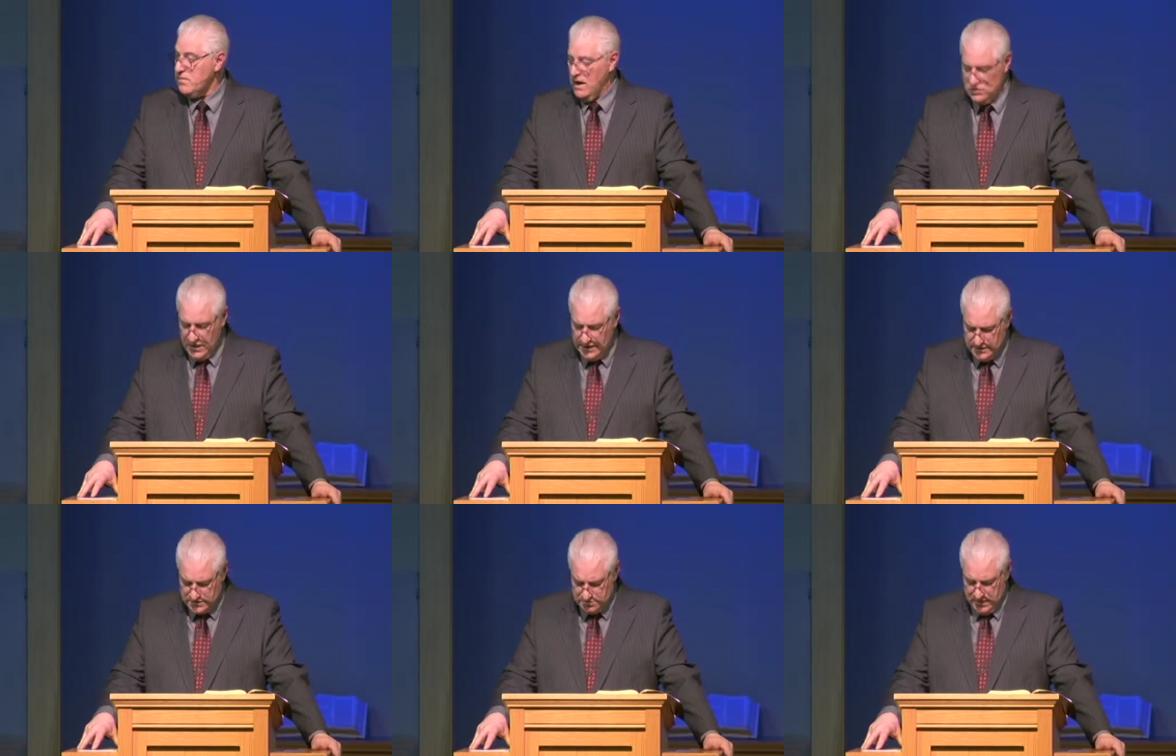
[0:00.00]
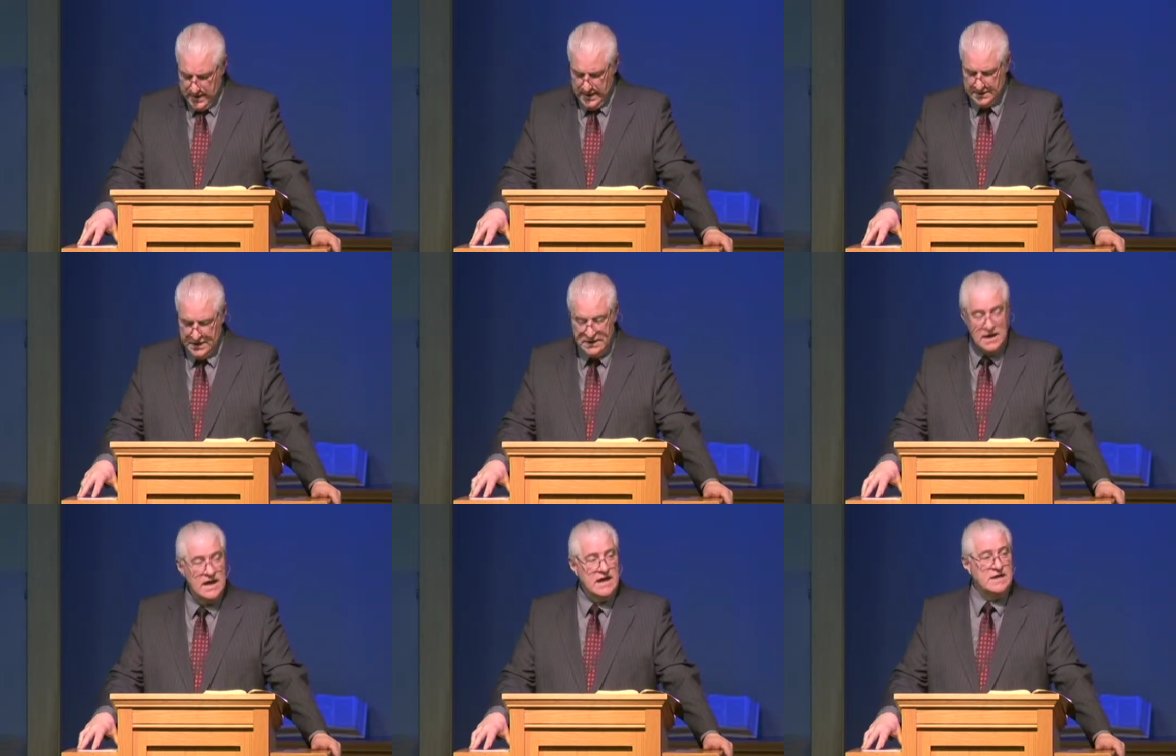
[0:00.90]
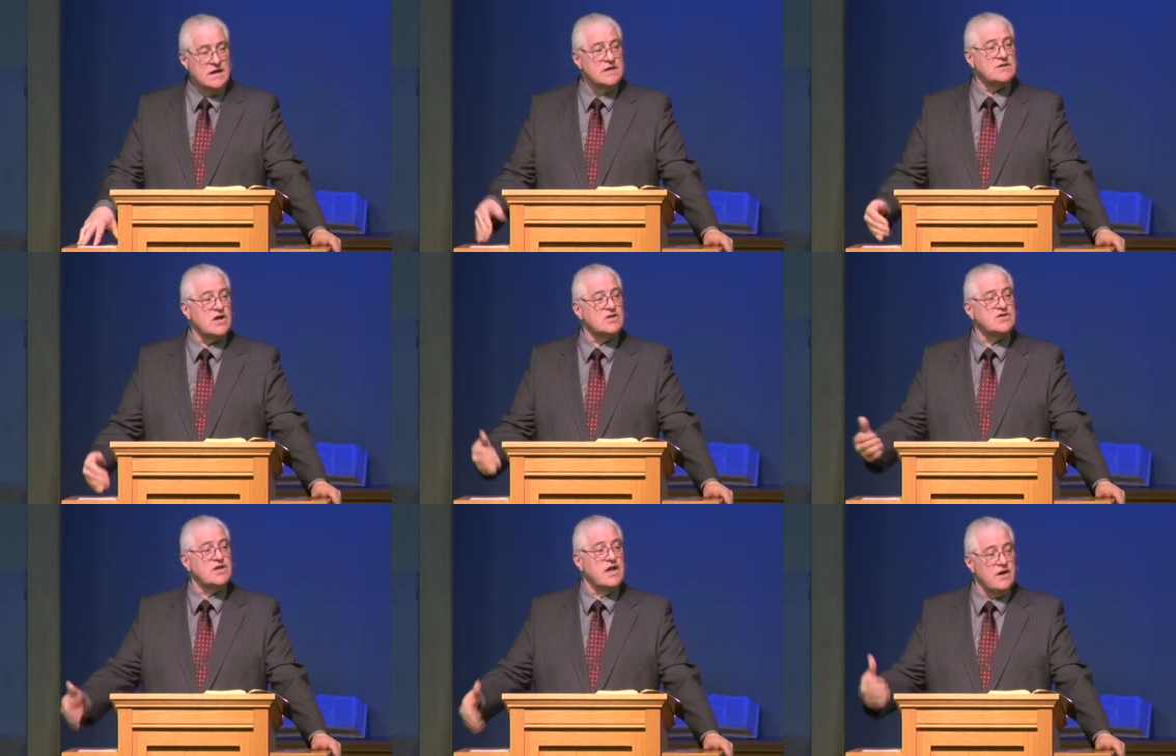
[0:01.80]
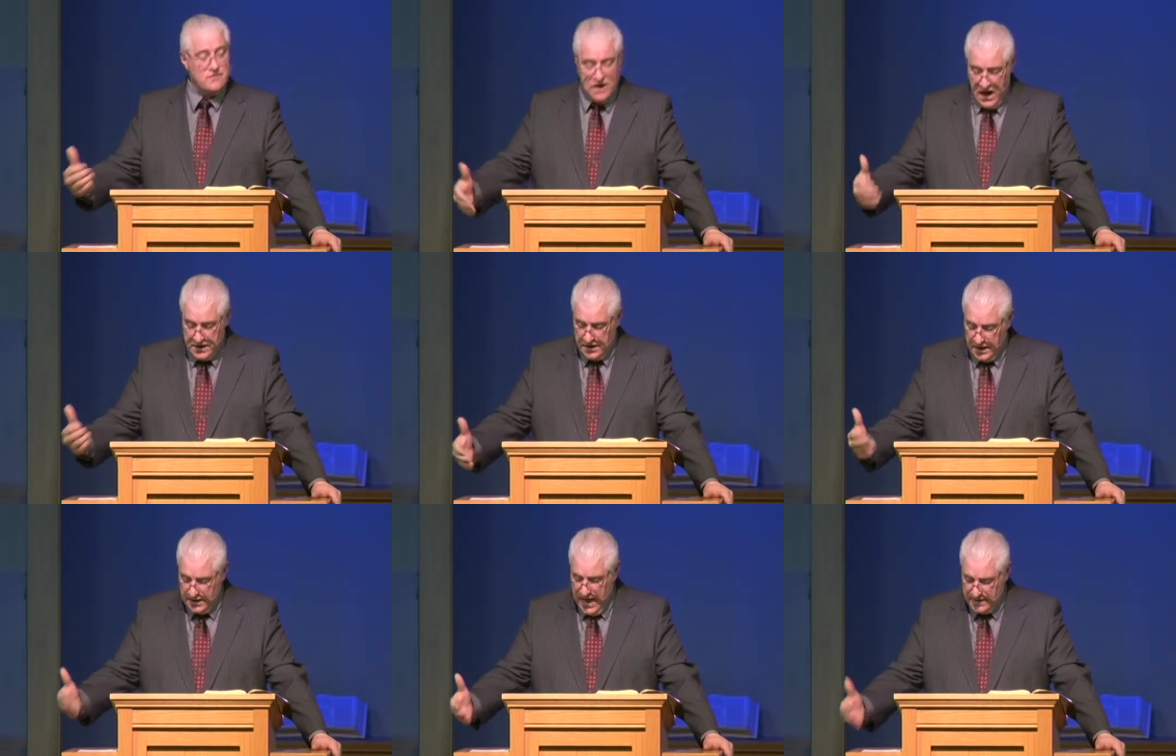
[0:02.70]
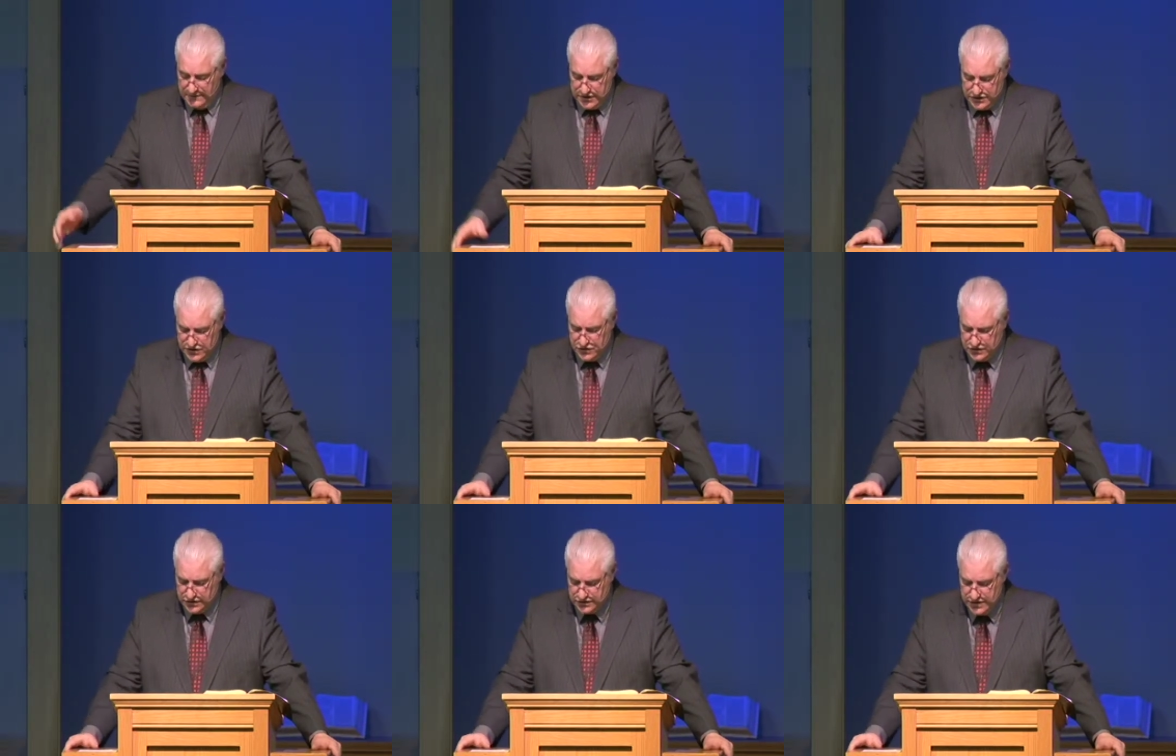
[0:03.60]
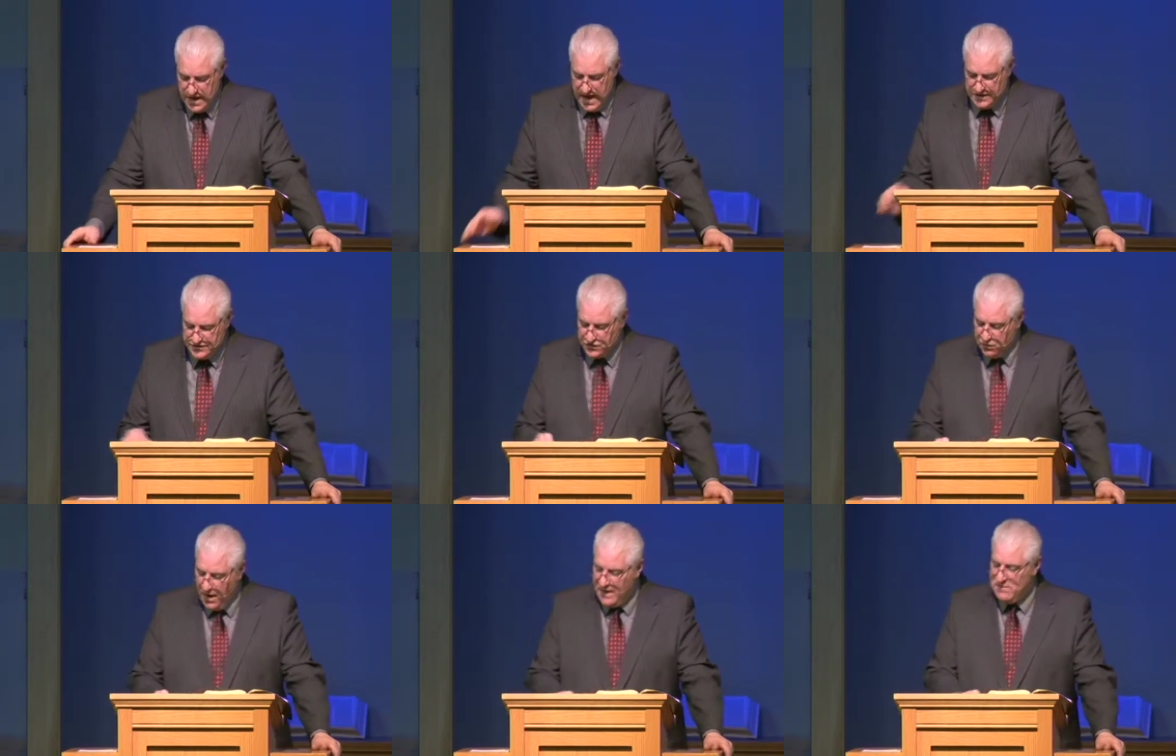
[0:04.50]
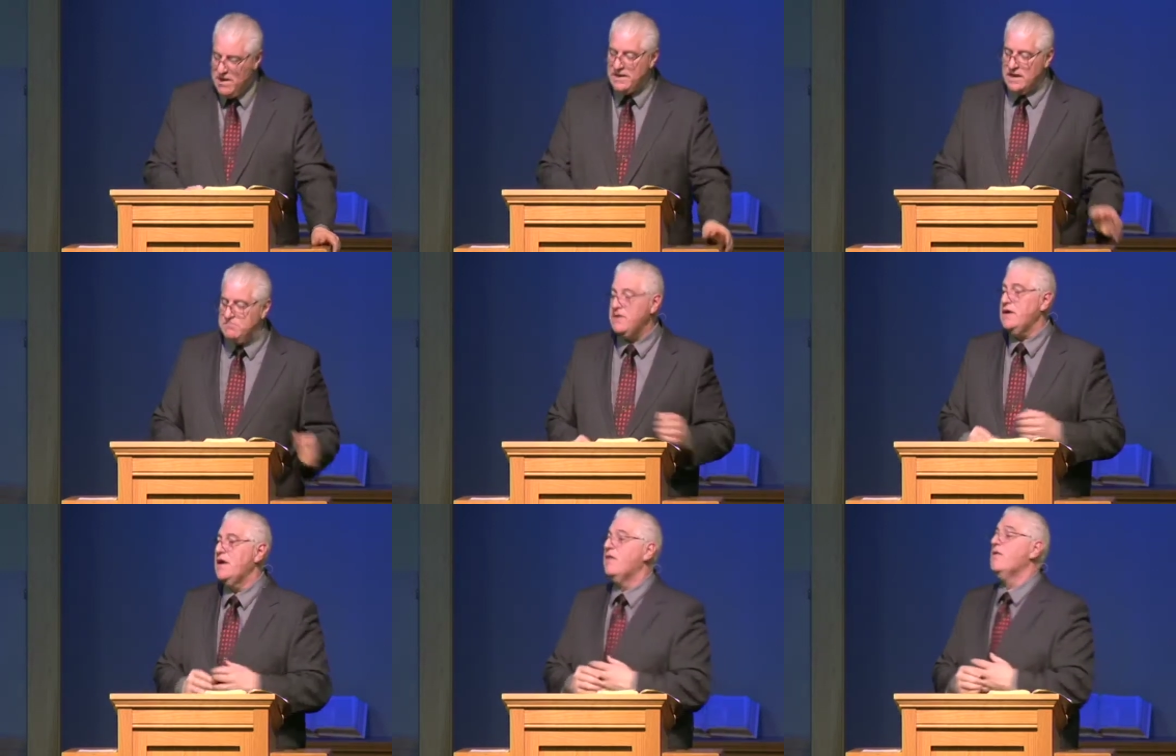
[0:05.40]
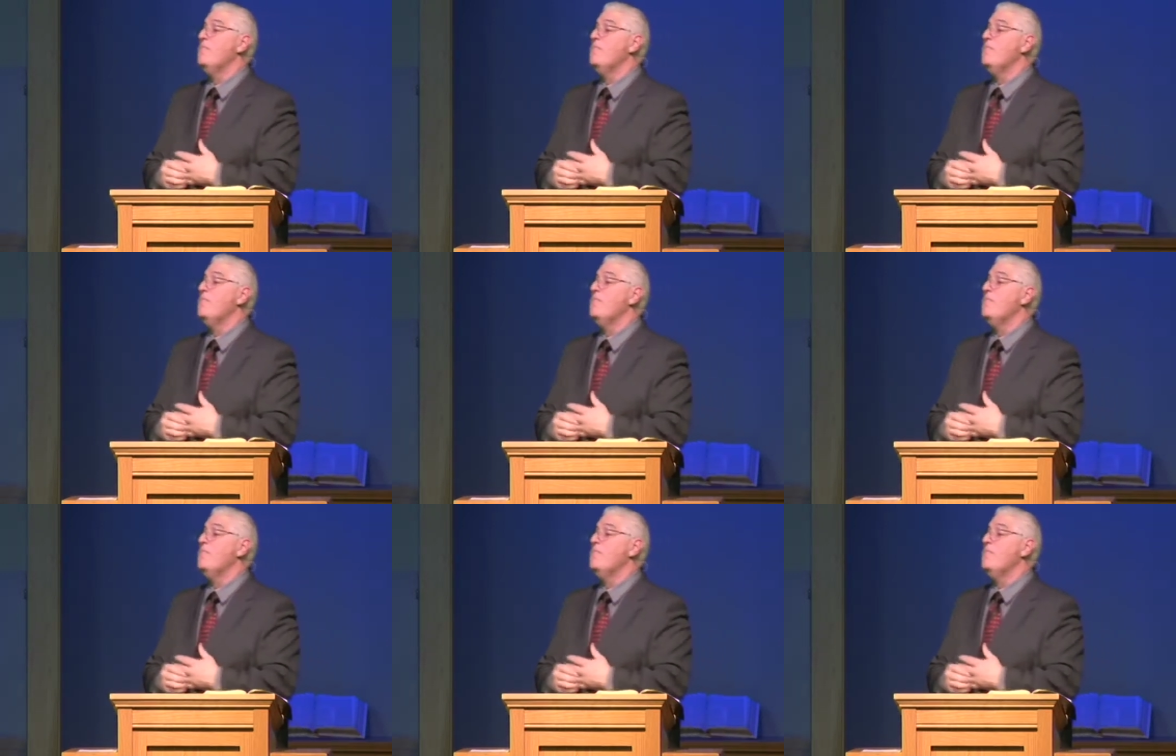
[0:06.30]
I don't like this plan. And he starts to give God a lot of excuses as to why he may not be the